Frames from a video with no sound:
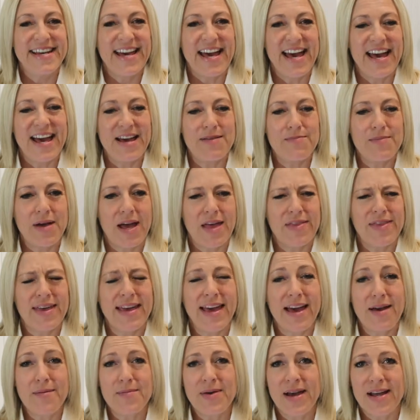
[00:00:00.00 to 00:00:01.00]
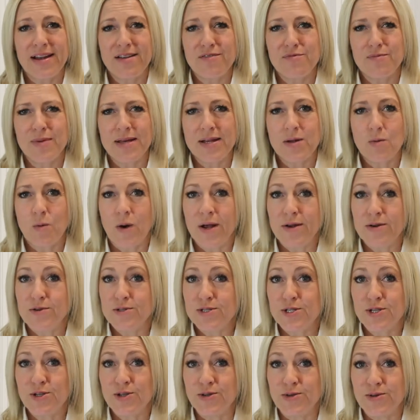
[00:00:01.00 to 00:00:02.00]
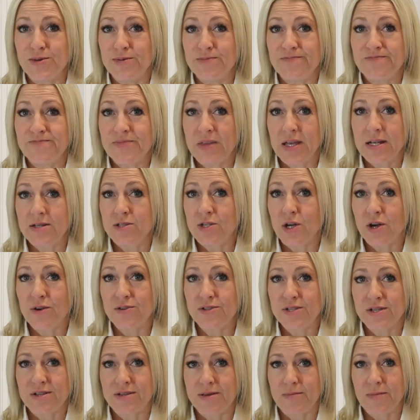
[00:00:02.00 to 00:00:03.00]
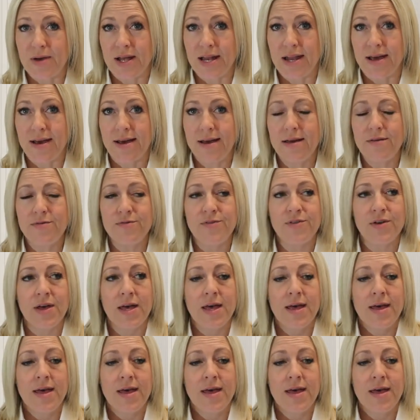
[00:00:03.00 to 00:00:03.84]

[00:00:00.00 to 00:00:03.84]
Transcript: I think I might have met 1 or 2 in total in my life,